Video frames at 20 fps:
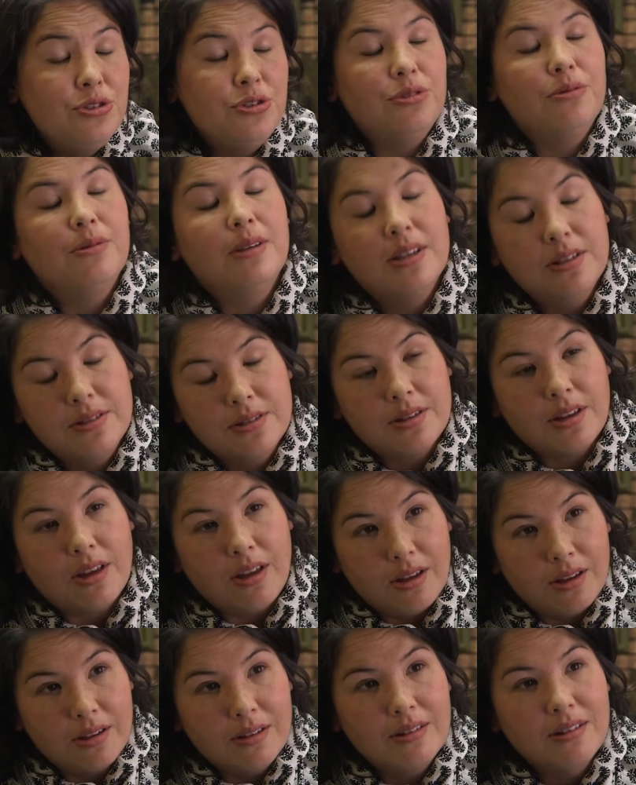doing
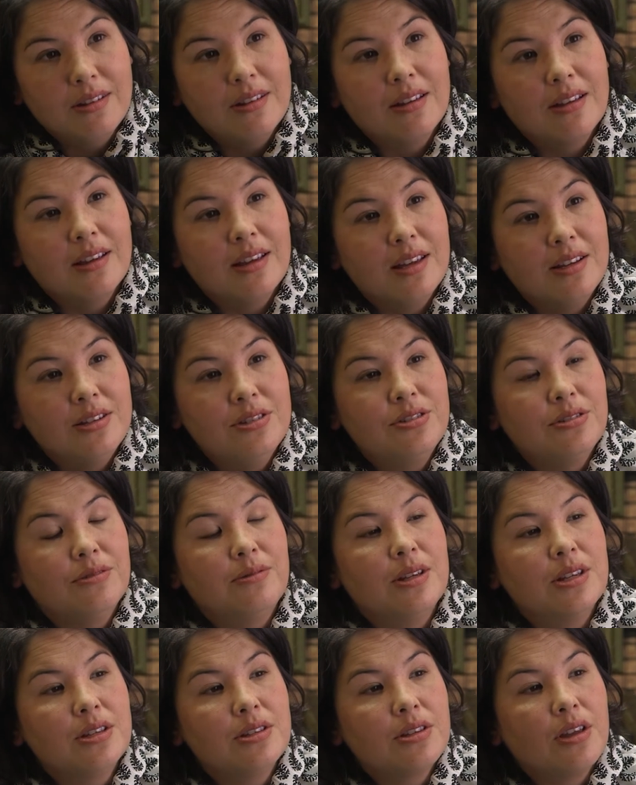so,
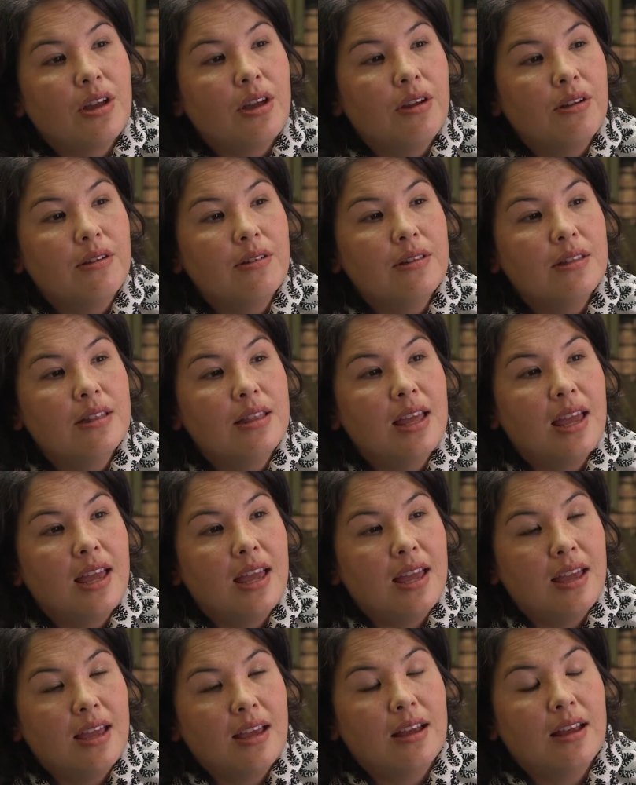
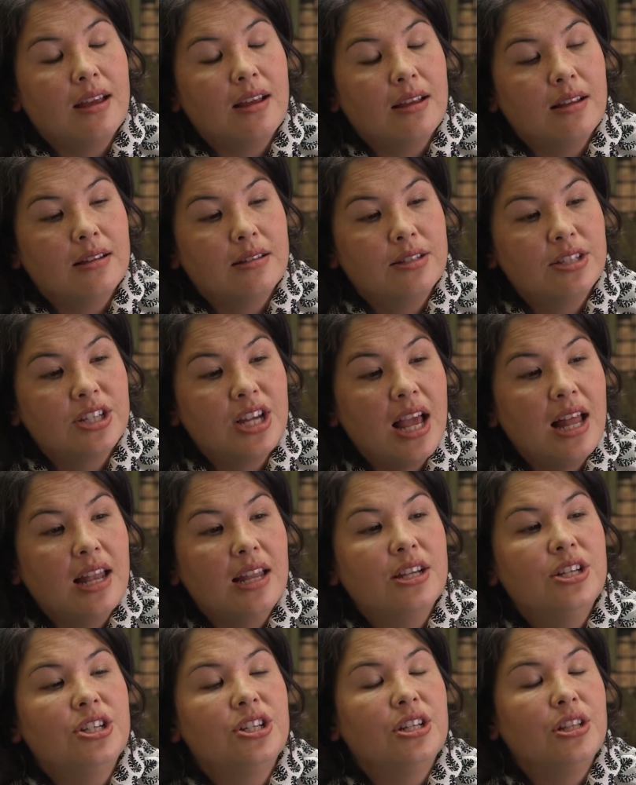they're
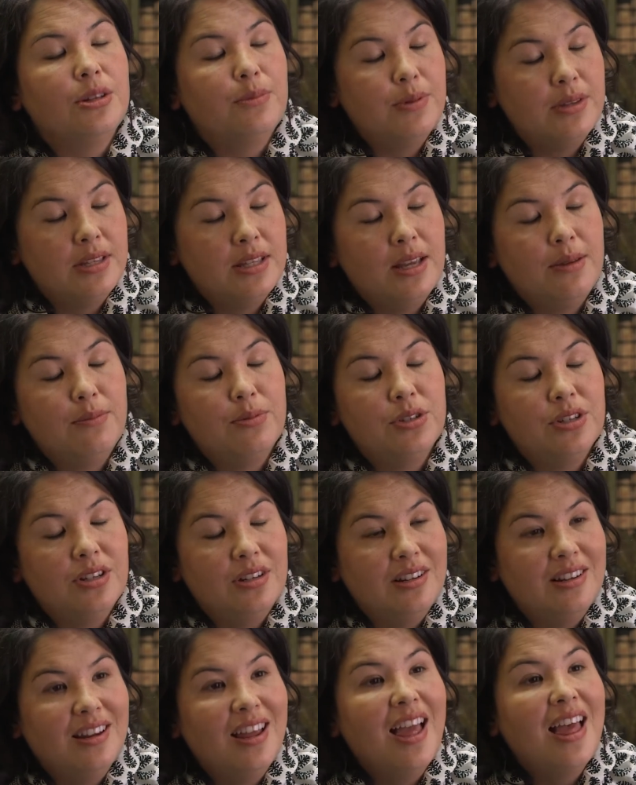challenging the
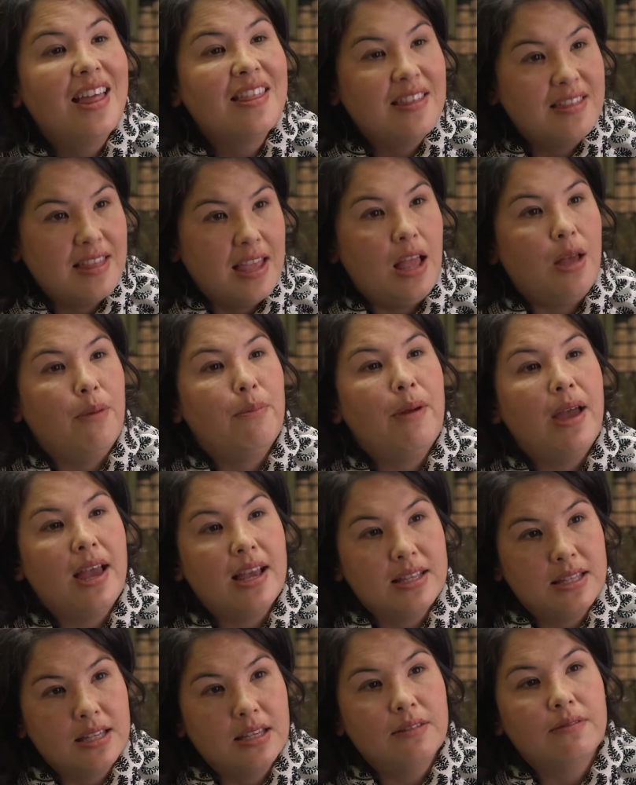perception that they are
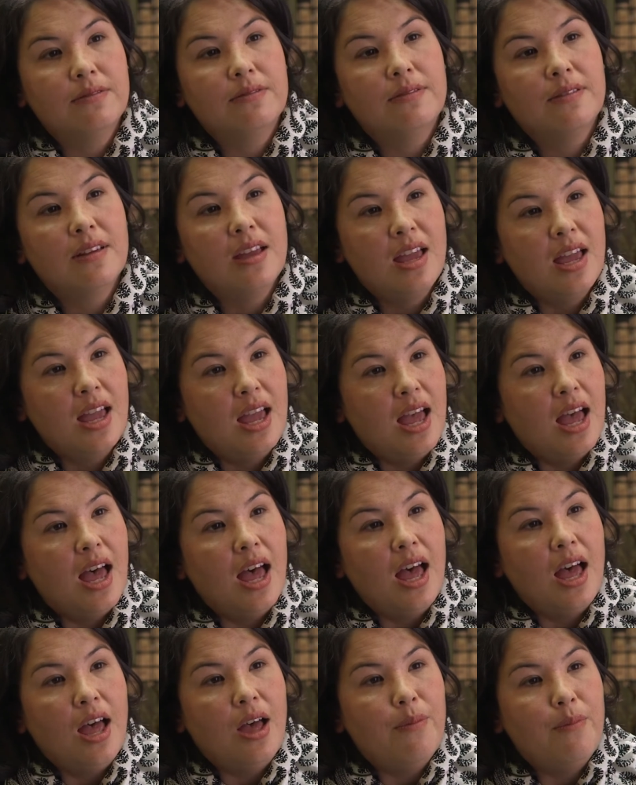passive
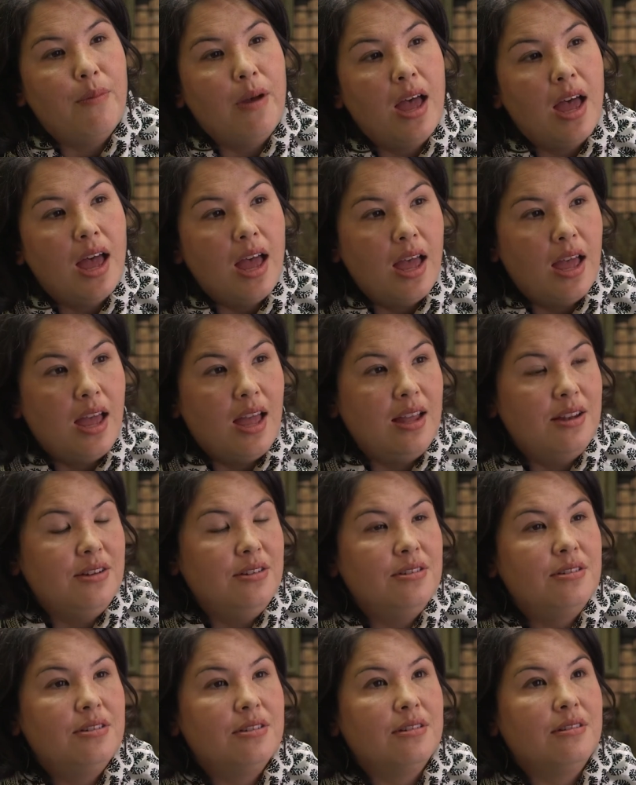
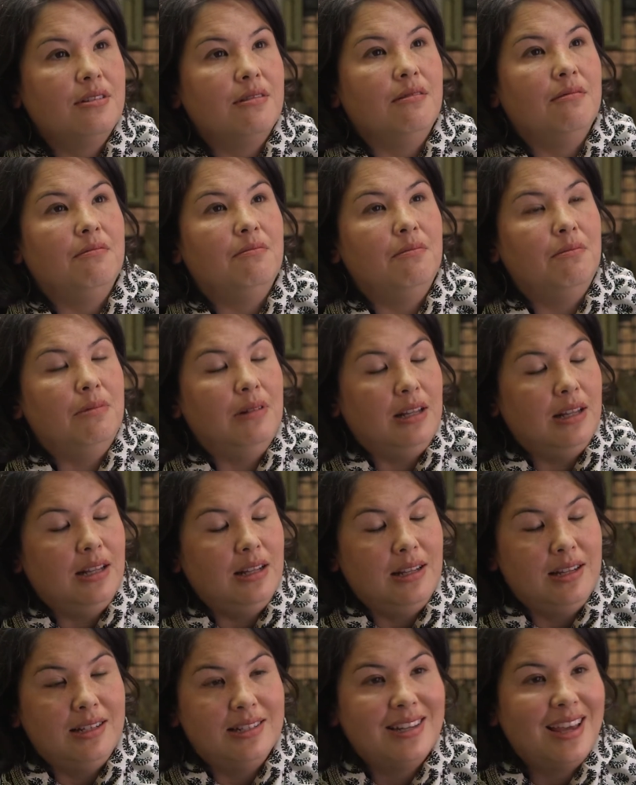and
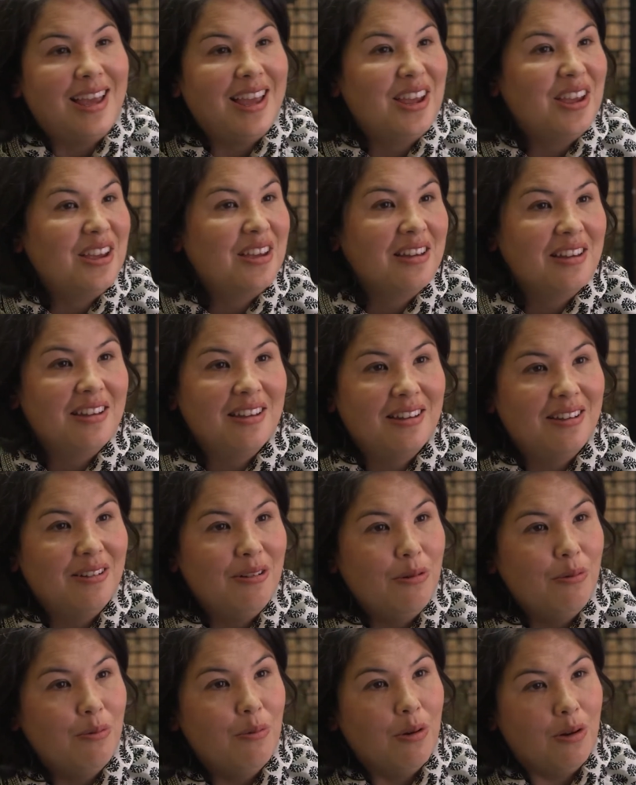willingly take
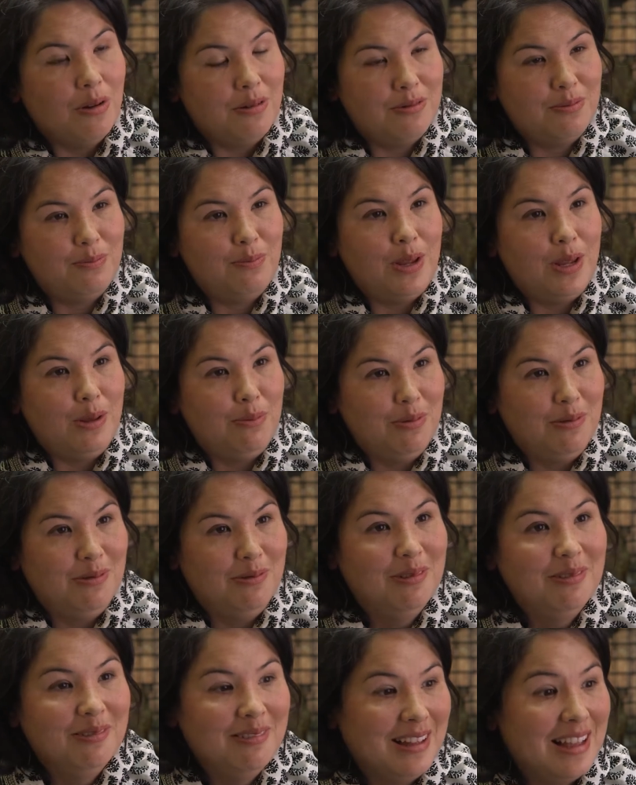what
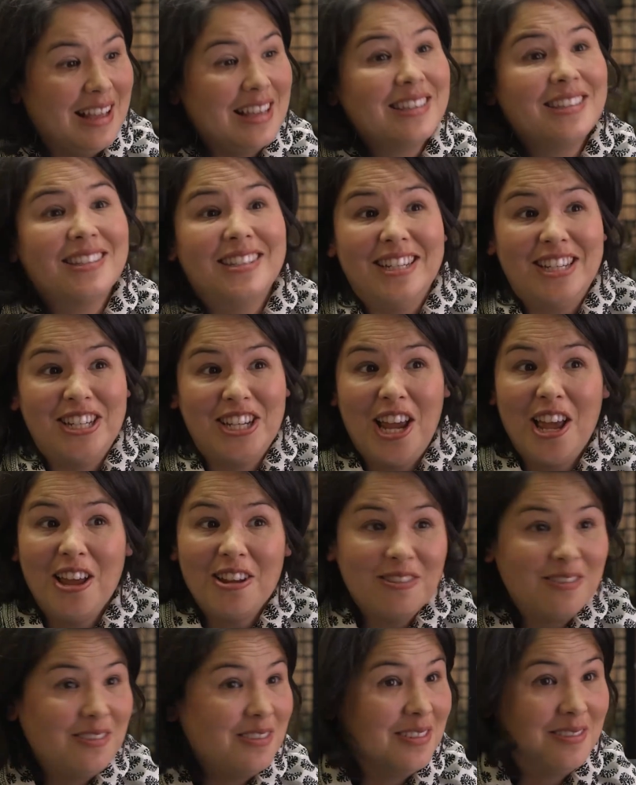people, I guess, dish
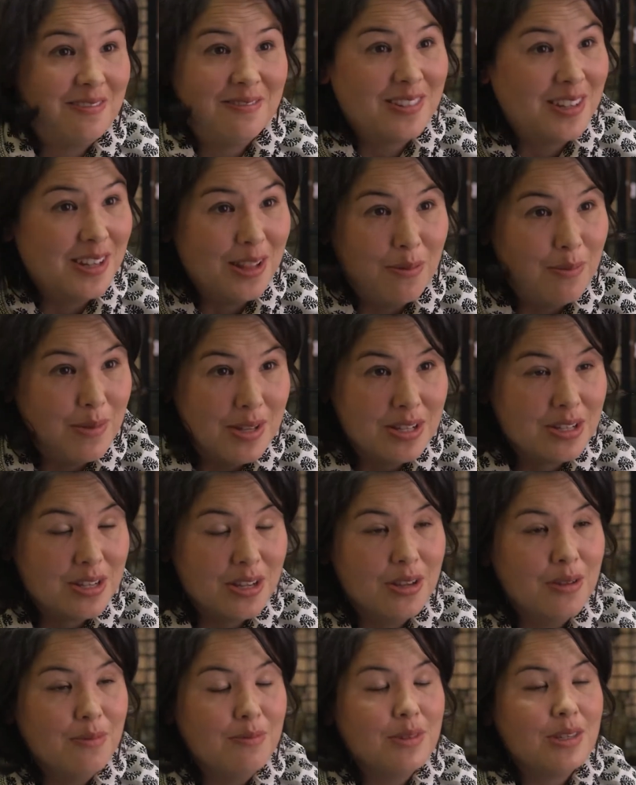out to them in
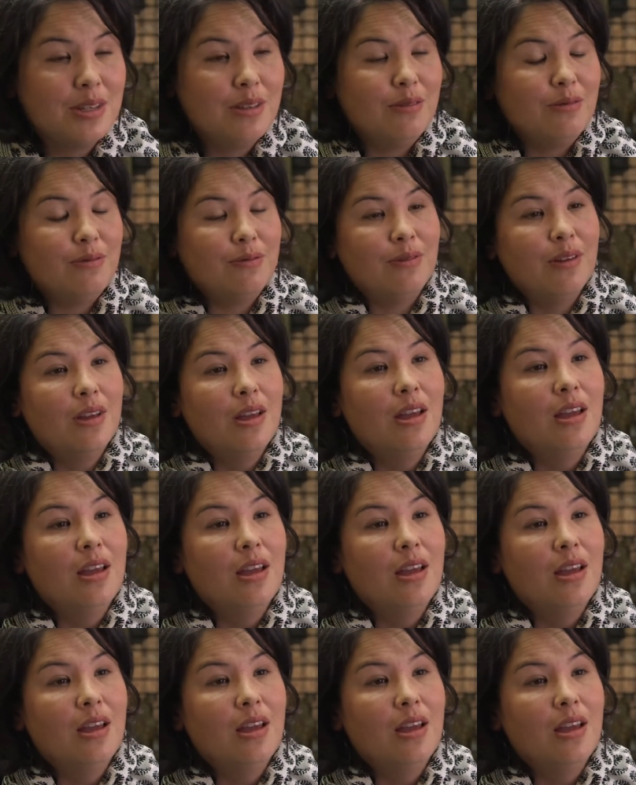terms of